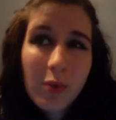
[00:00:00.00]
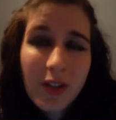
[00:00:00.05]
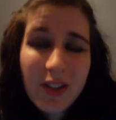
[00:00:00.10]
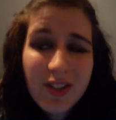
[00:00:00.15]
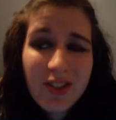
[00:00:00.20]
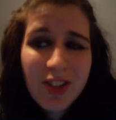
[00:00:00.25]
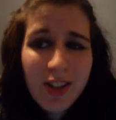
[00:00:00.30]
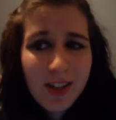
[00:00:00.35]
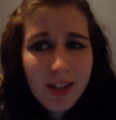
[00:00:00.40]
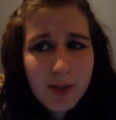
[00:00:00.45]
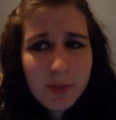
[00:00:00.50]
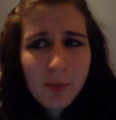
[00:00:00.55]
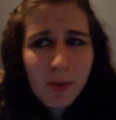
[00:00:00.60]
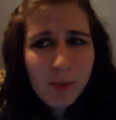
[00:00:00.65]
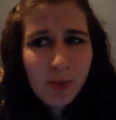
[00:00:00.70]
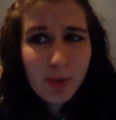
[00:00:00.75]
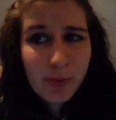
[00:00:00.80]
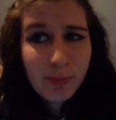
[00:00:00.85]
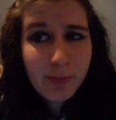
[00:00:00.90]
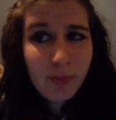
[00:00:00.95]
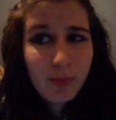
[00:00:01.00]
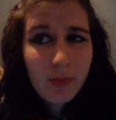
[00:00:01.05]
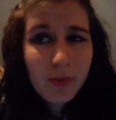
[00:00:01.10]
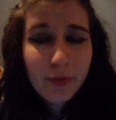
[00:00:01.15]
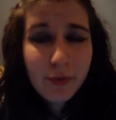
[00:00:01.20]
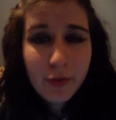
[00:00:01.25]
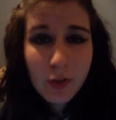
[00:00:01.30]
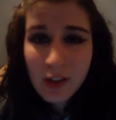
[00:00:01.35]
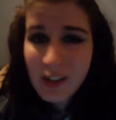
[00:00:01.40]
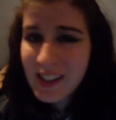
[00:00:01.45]
which has my mum
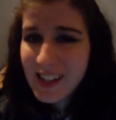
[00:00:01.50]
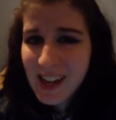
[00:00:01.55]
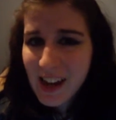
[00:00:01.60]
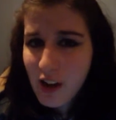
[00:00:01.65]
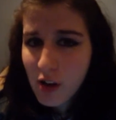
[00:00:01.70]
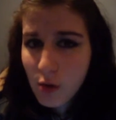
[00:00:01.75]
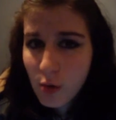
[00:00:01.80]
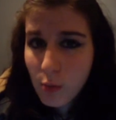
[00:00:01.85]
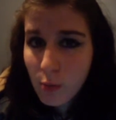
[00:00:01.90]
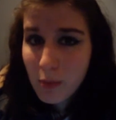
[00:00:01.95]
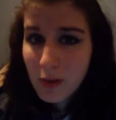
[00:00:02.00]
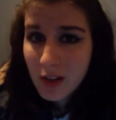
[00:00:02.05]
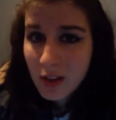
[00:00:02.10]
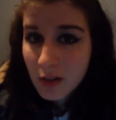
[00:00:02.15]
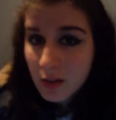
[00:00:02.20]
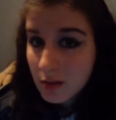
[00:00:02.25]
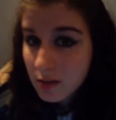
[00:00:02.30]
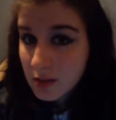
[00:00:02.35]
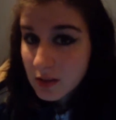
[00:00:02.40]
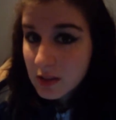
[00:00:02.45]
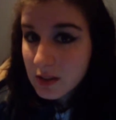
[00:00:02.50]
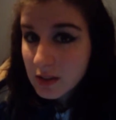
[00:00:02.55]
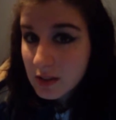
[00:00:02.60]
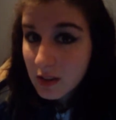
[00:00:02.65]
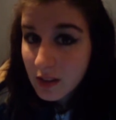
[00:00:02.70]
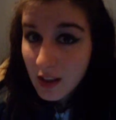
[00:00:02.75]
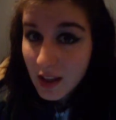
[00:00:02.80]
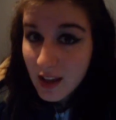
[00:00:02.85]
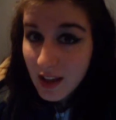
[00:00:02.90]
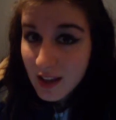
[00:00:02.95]
freaking out because
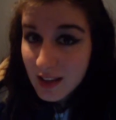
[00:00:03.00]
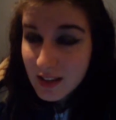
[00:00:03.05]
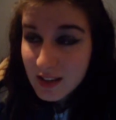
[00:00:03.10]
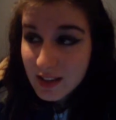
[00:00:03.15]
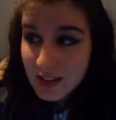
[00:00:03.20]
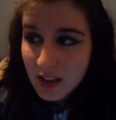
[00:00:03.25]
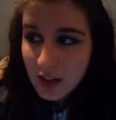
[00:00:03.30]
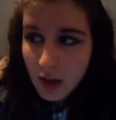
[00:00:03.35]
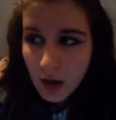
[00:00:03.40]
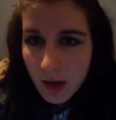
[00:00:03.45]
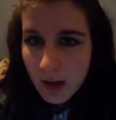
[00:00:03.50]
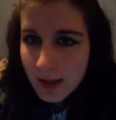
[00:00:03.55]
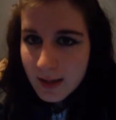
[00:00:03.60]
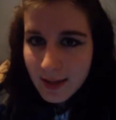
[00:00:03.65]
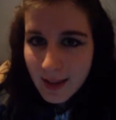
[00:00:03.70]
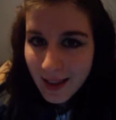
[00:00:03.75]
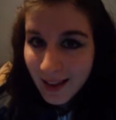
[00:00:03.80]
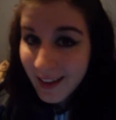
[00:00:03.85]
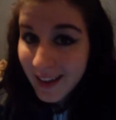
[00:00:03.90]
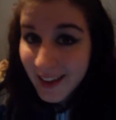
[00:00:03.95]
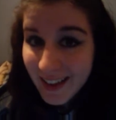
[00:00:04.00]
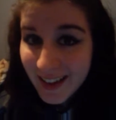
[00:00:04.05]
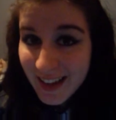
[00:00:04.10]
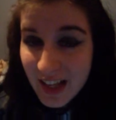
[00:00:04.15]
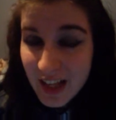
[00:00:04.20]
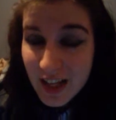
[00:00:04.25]
there's guys there.